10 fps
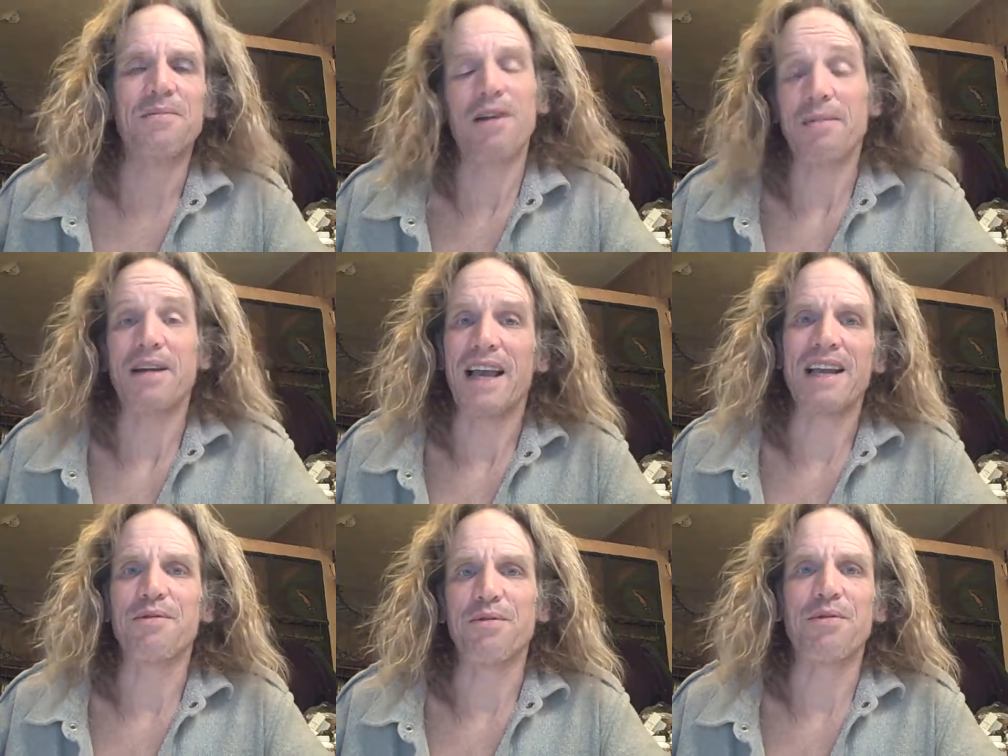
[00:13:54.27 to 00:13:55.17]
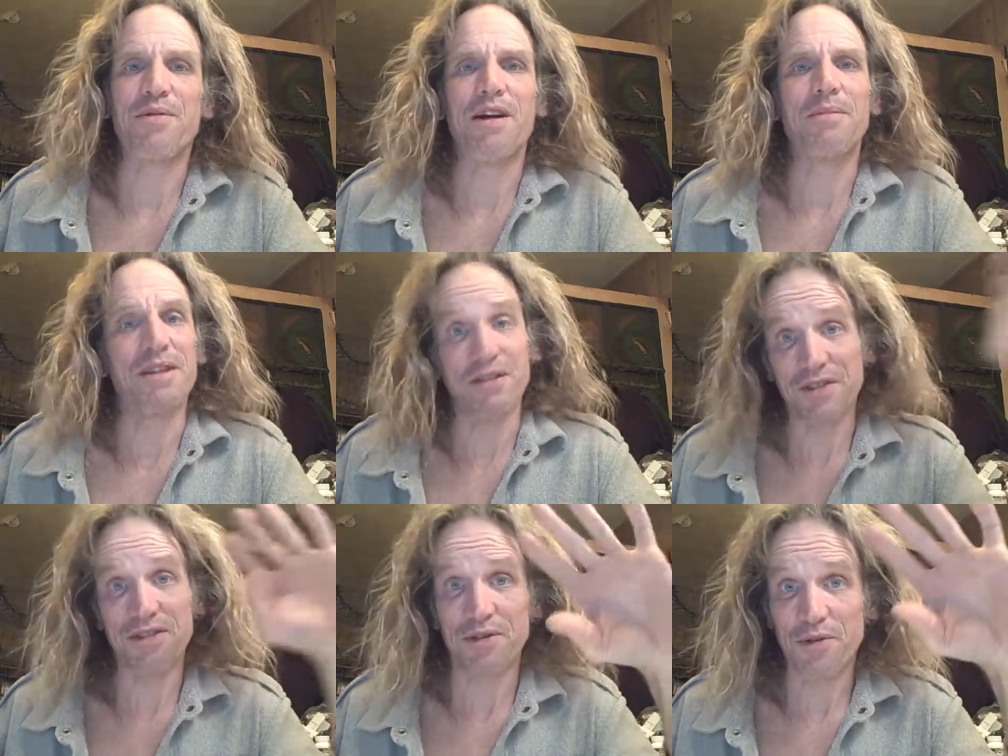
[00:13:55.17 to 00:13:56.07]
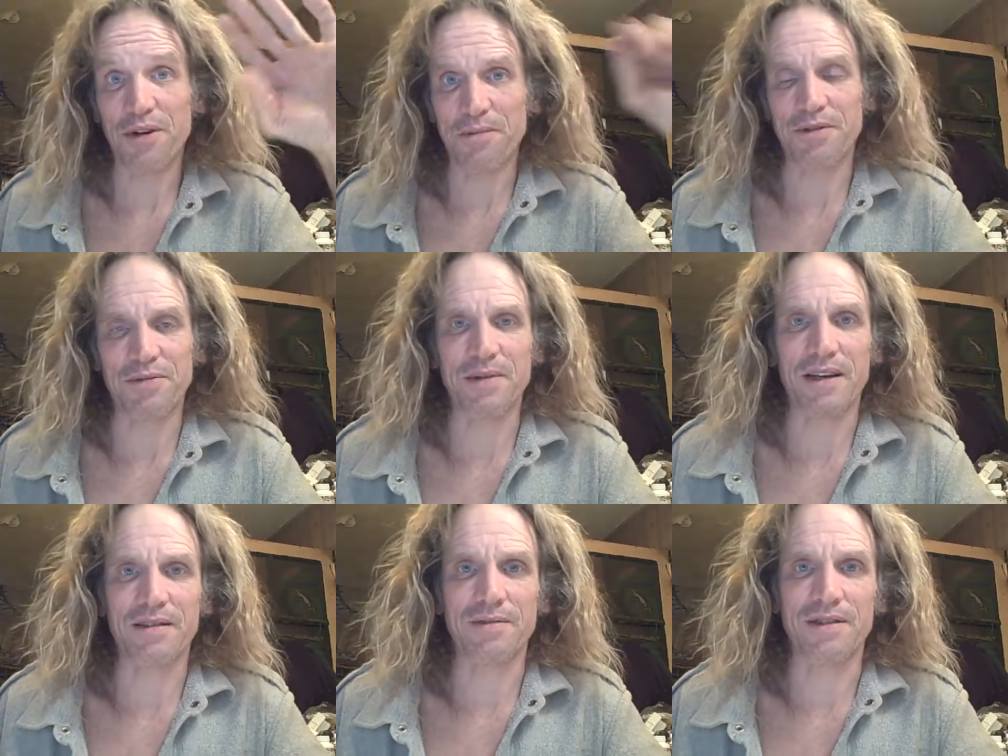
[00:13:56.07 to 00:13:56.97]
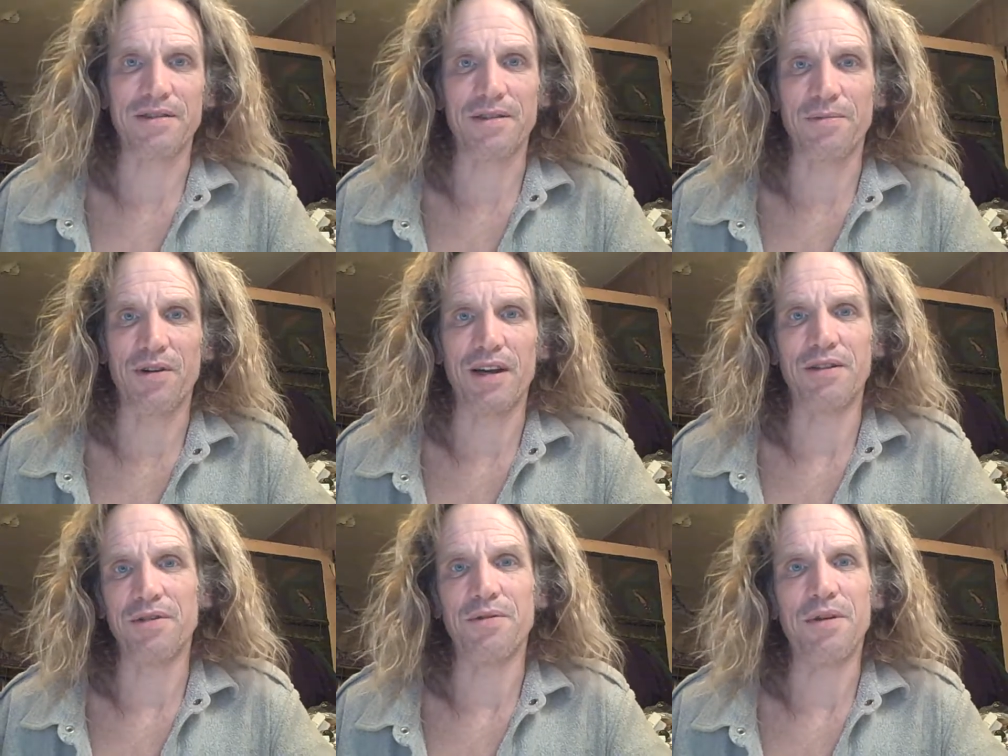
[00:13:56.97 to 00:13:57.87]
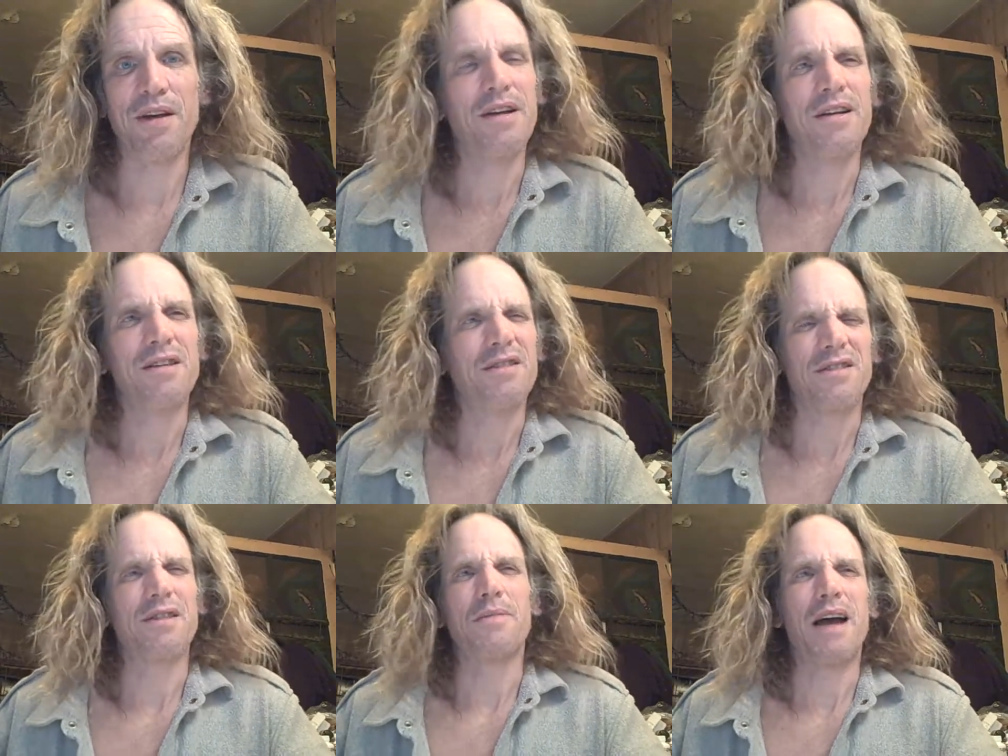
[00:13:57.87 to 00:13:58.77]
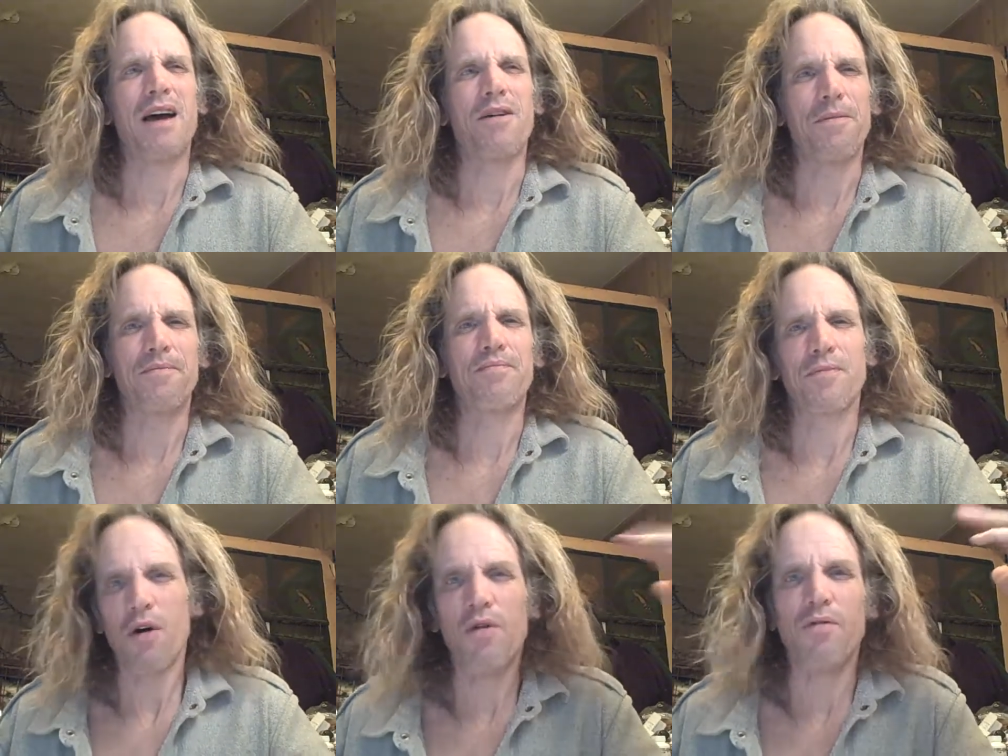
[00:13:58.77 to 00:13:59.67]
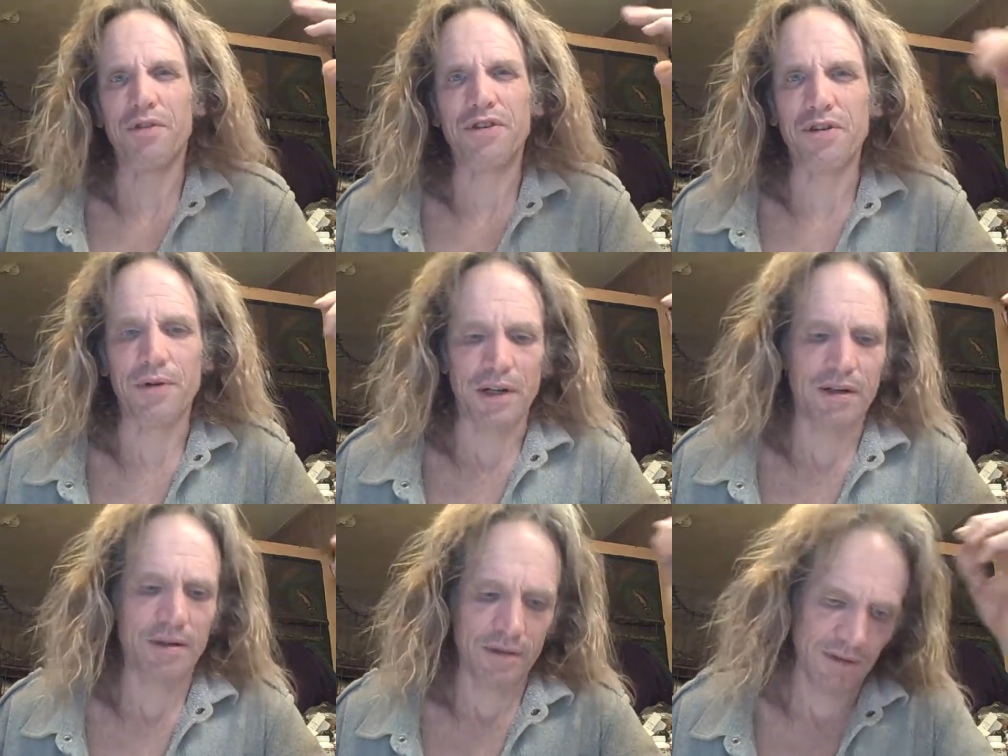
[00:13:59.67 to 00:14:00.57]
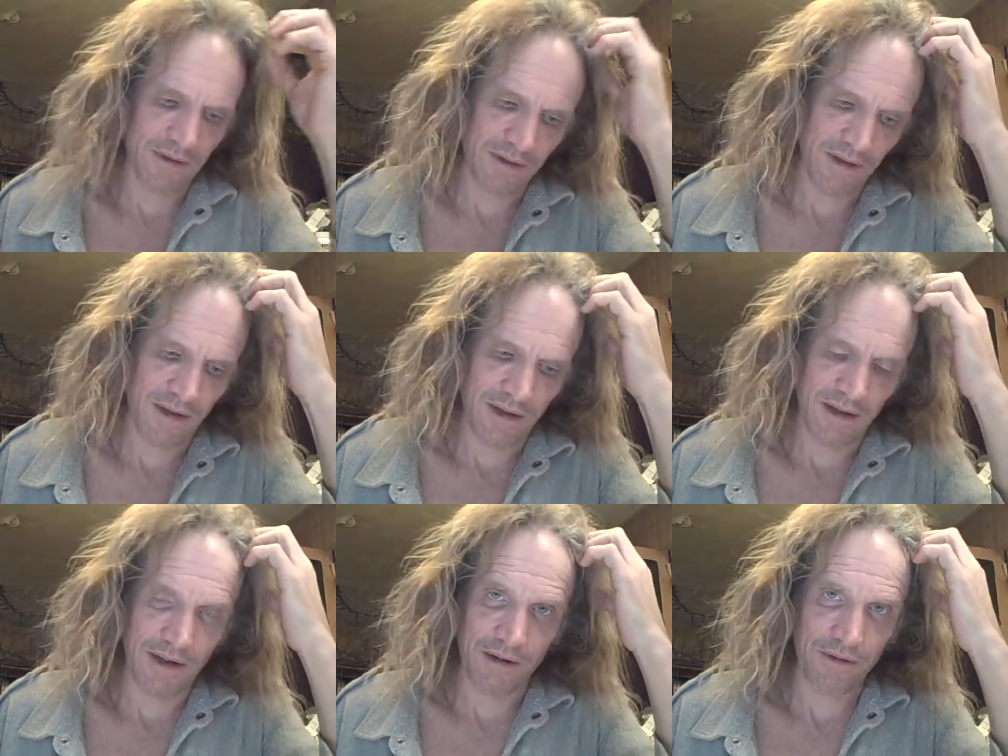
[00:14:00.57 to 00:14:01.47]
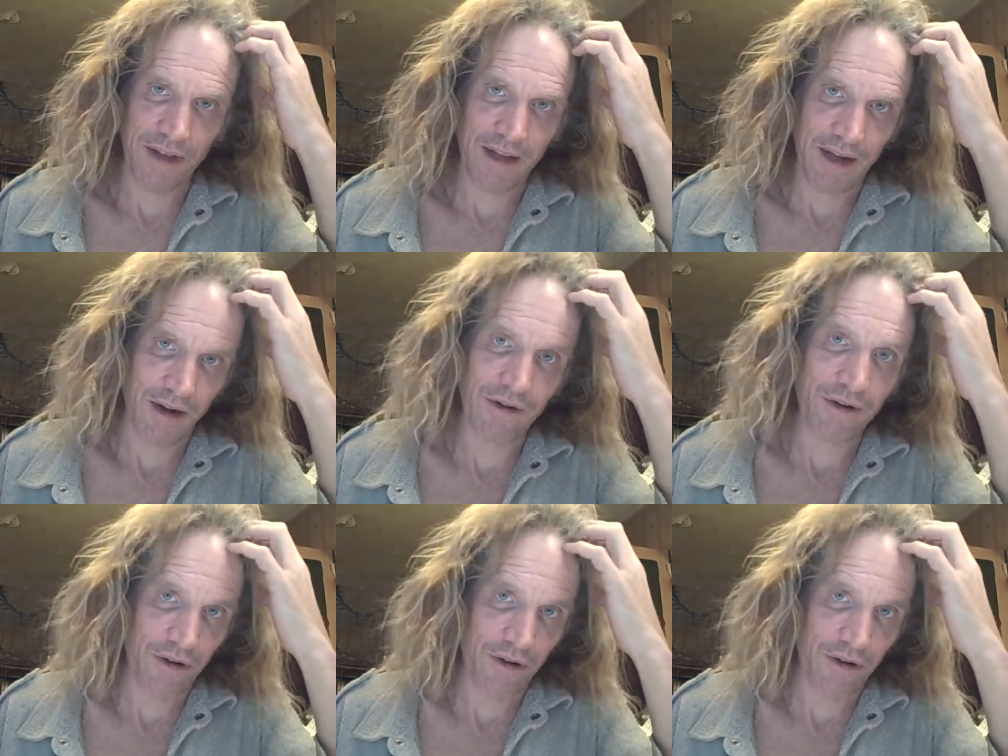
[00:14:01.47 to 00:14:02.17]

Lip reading: Propaganda would require me to distort perspective in some way, to somehow overdo it. And I don't think I could